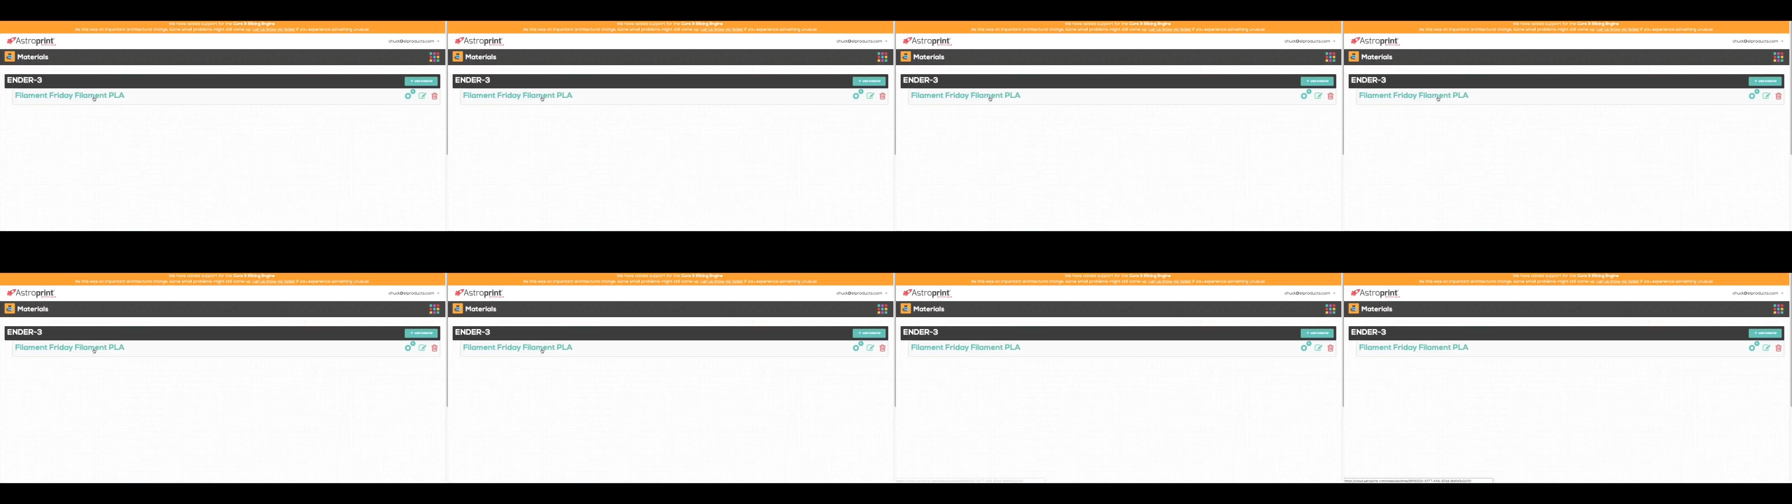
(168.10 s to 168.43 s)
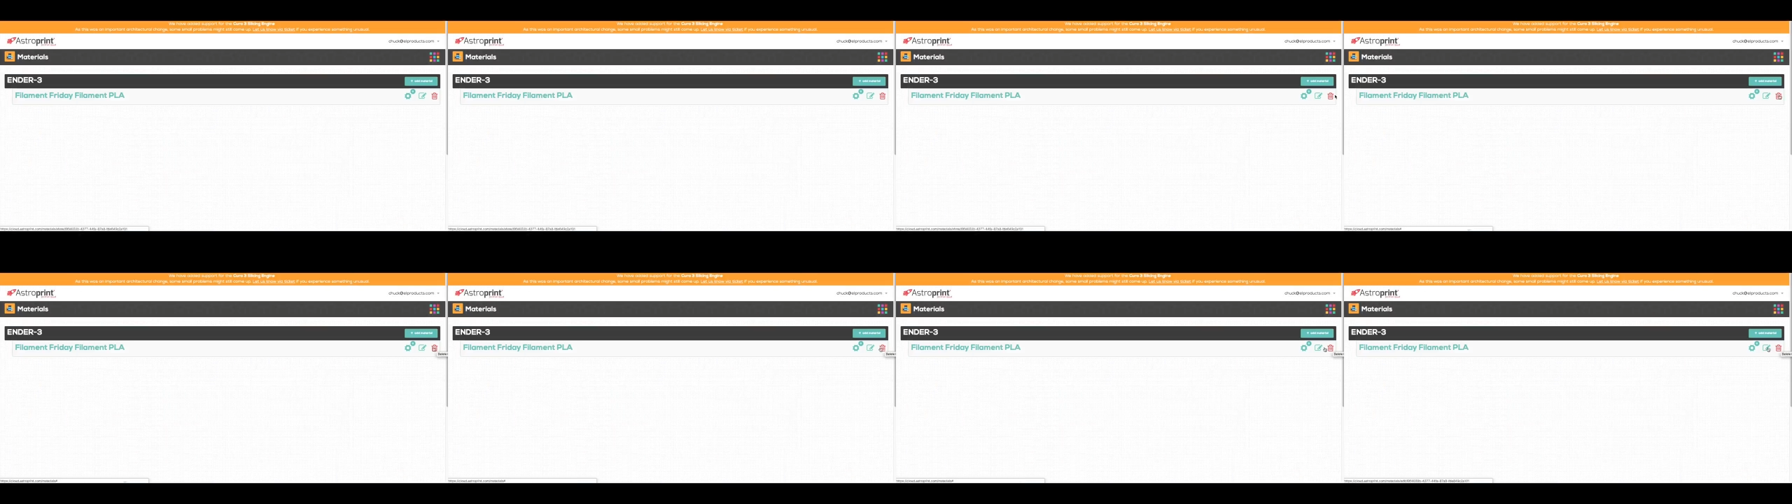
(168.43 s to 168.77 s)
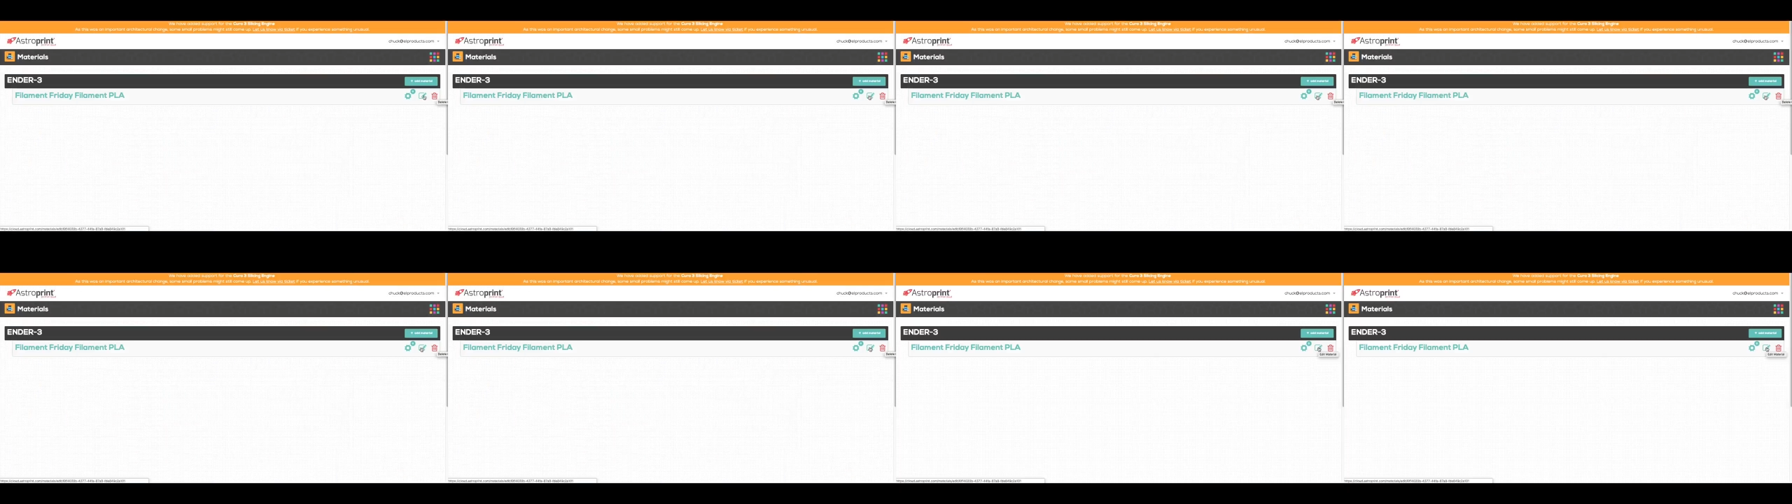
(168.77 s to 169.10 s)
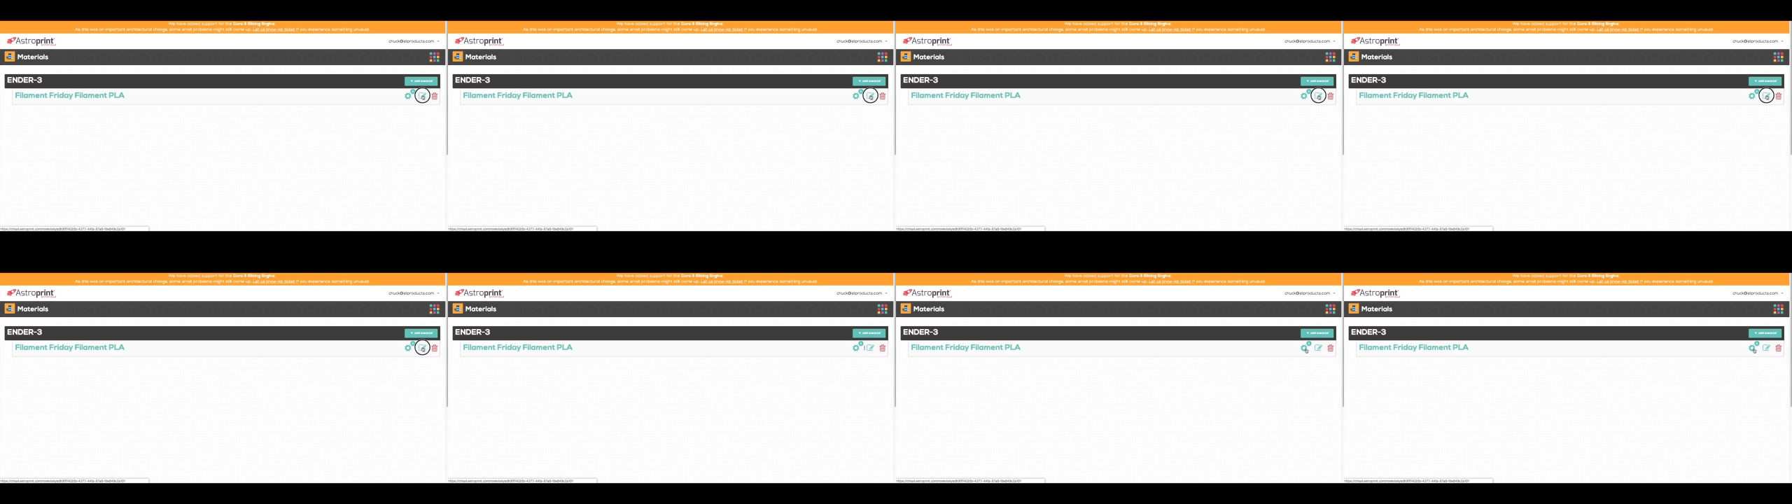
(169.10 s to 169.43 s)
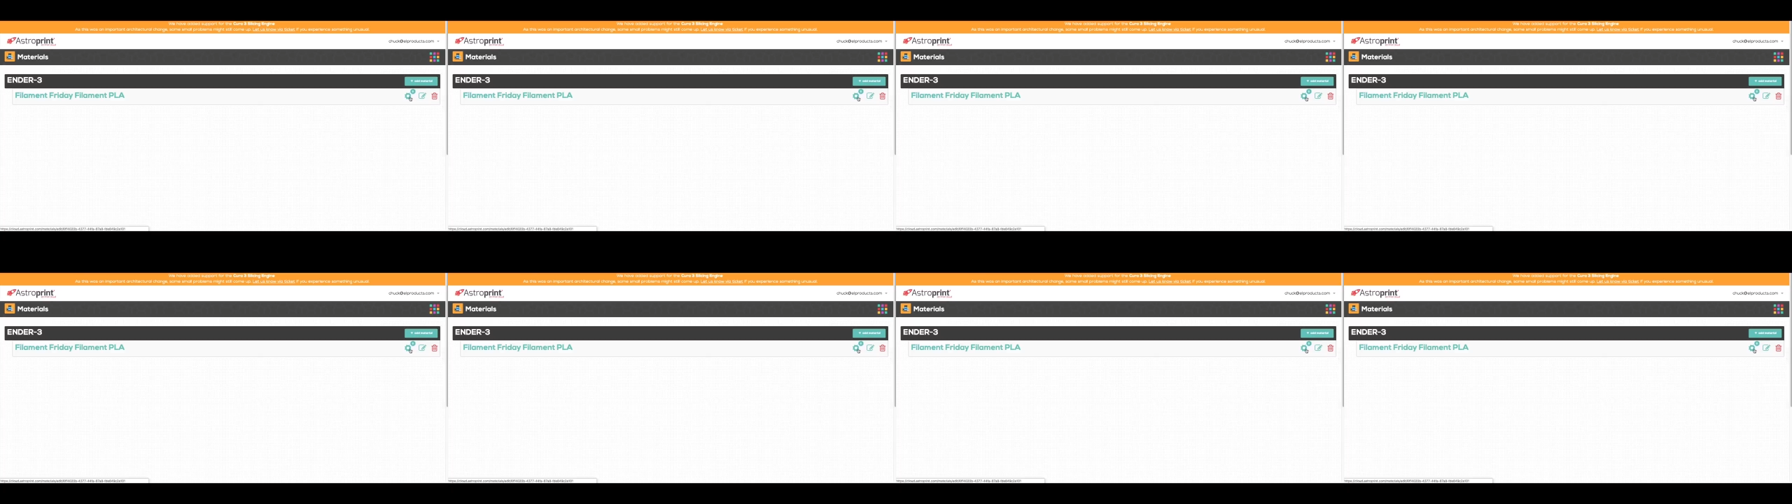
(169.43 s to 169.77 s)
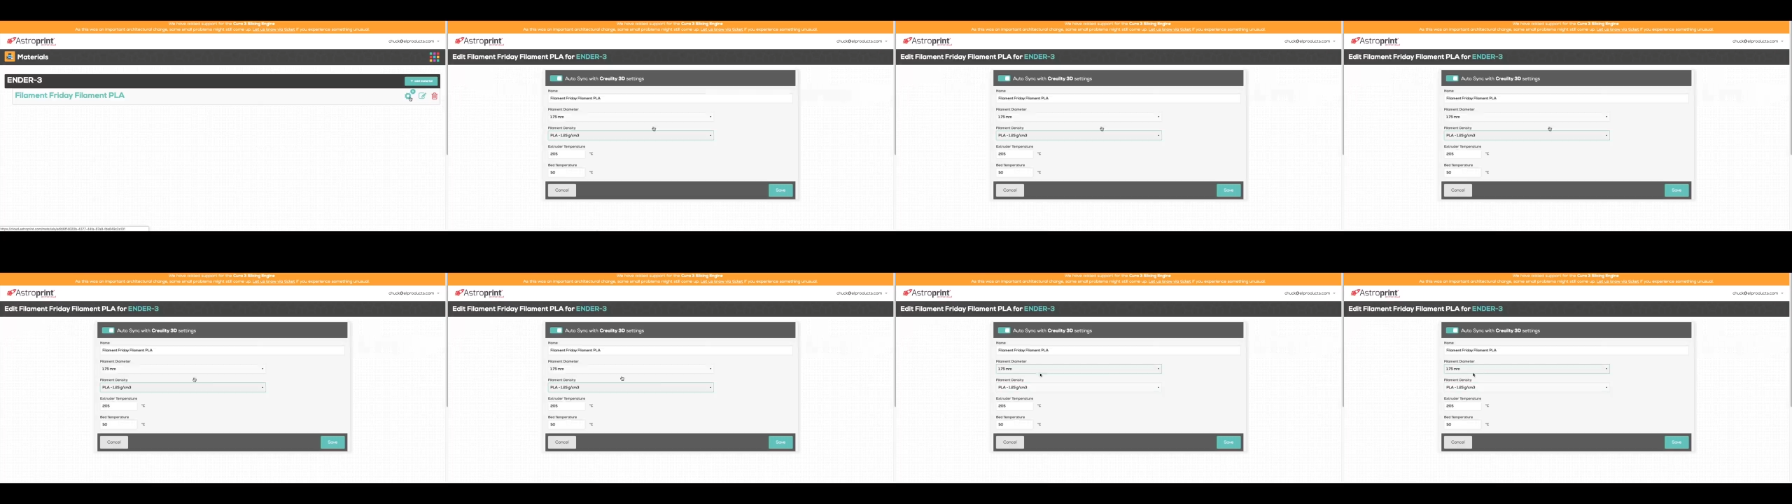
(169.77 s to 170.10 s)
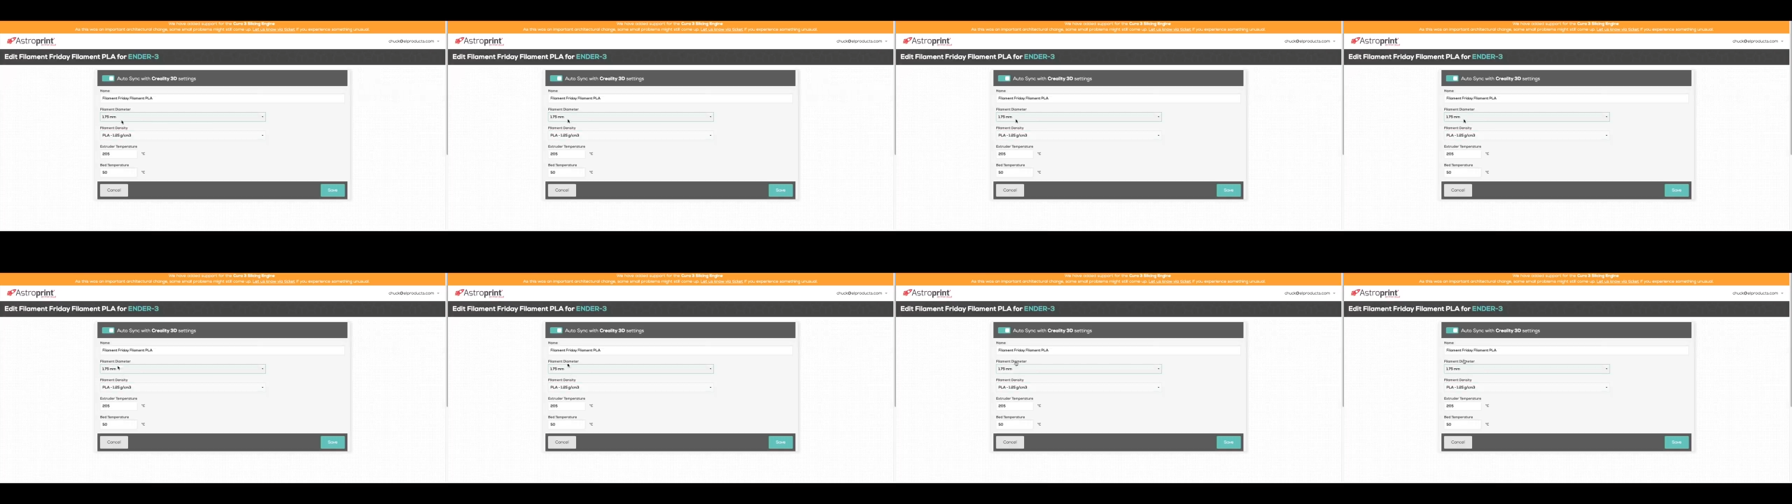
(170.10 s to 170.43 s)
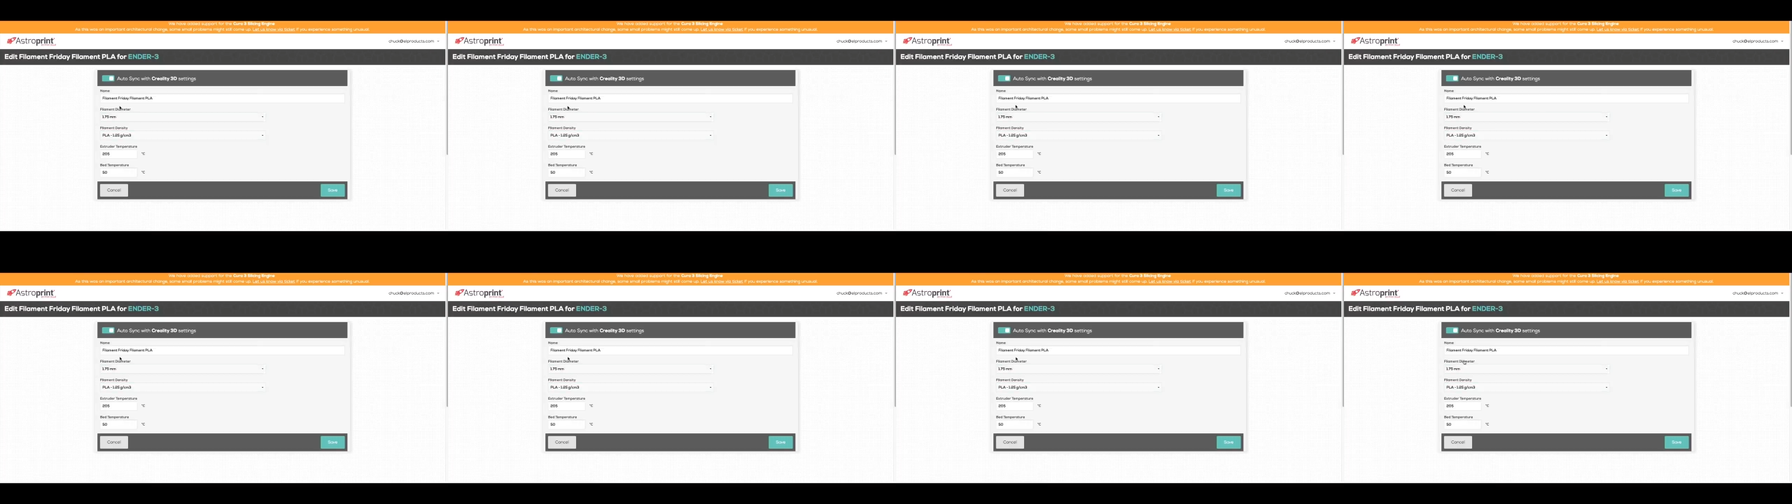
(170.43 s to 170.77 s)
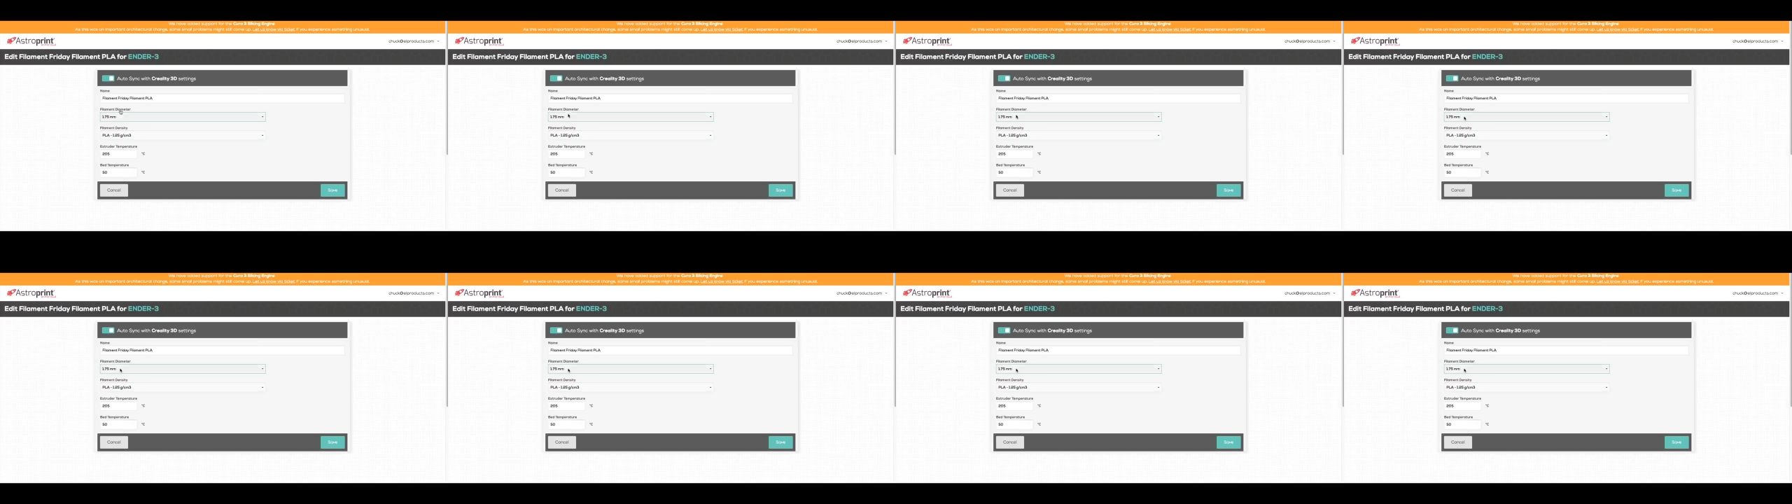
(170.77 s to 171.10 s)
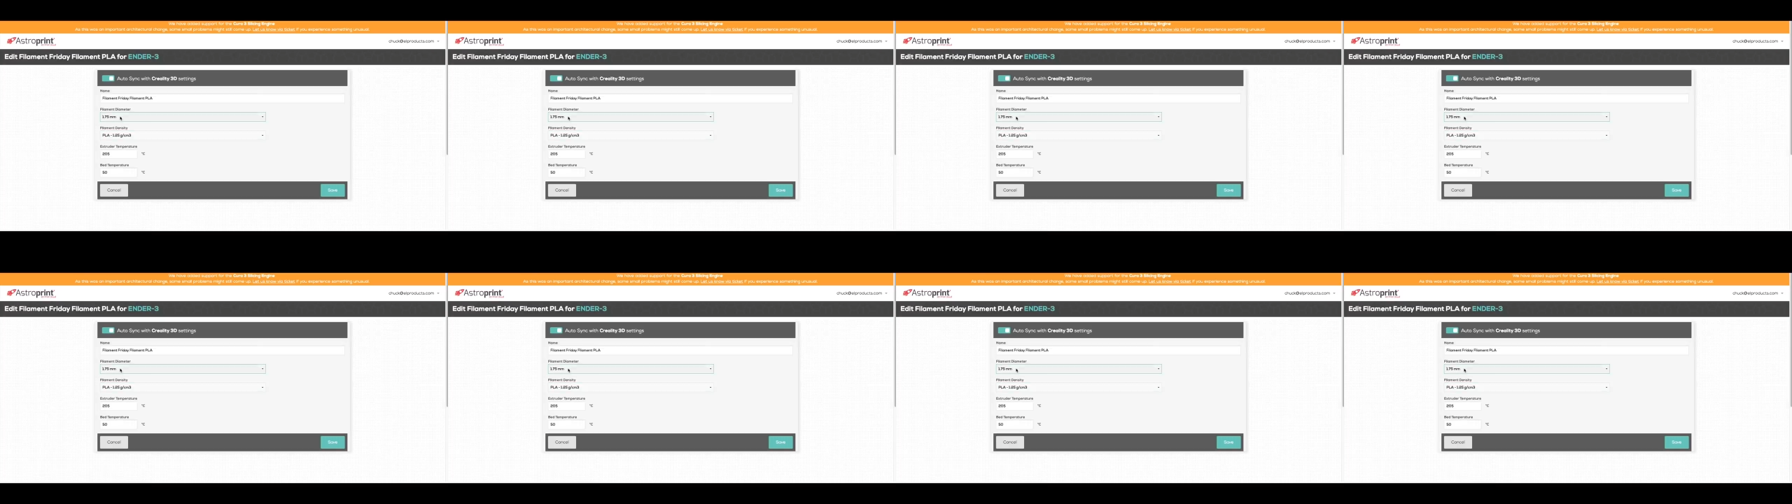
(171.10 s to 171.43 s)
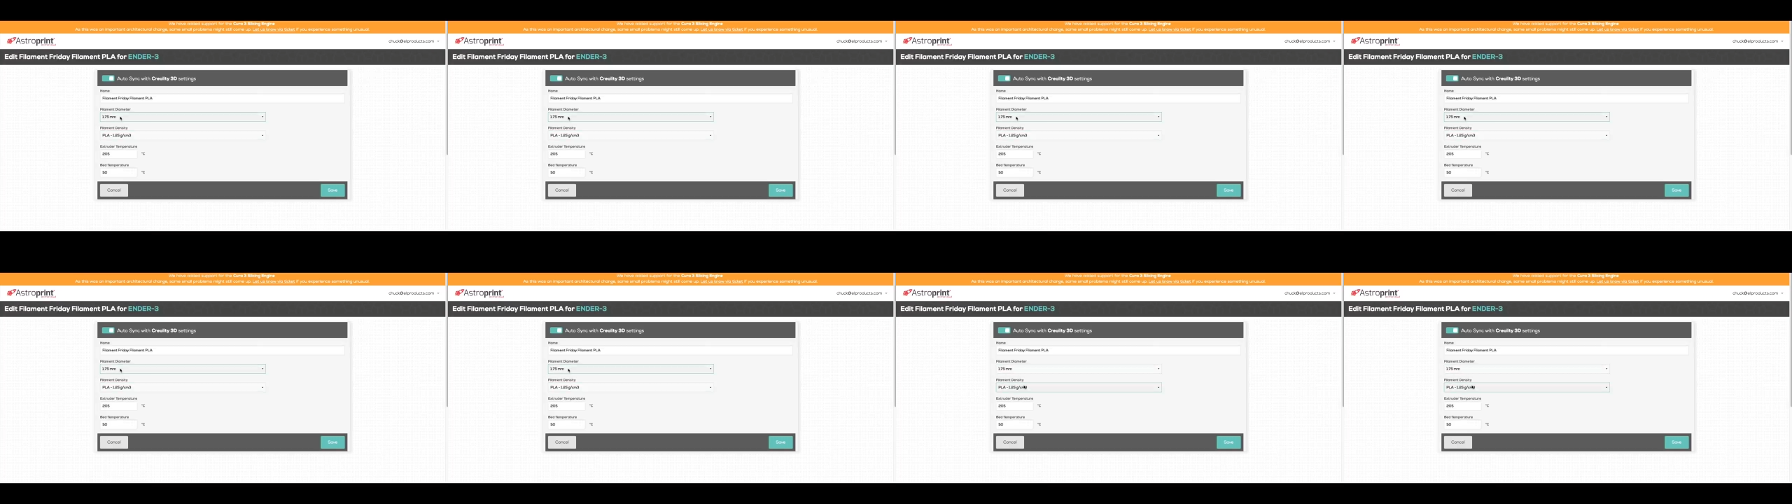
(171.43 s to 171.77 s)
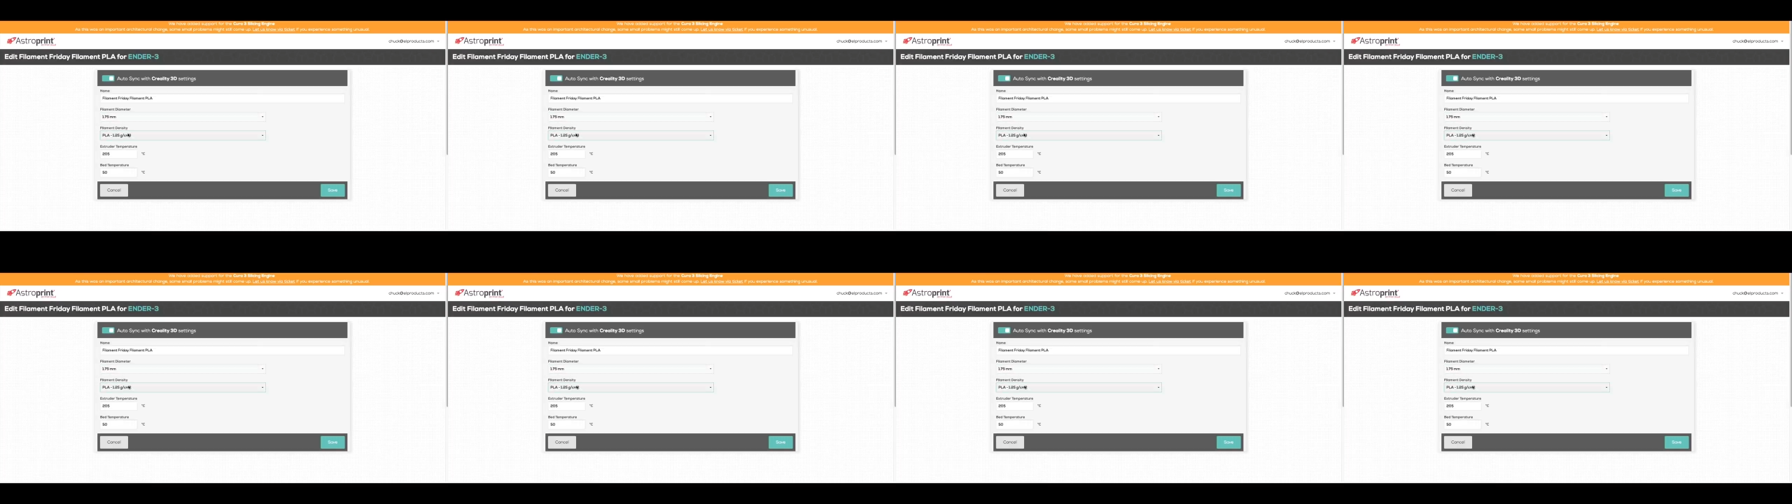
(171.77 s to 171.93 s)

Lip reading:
Nobody's mouth can be seen.